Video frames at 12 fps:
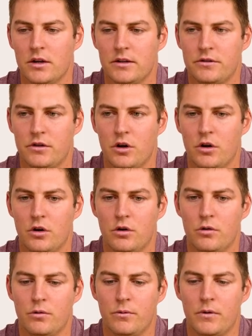
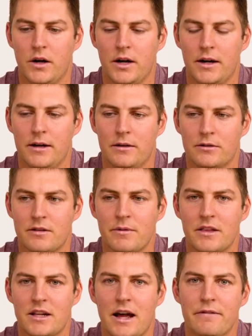So
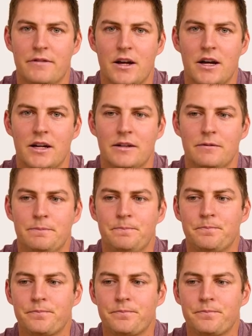something that I've done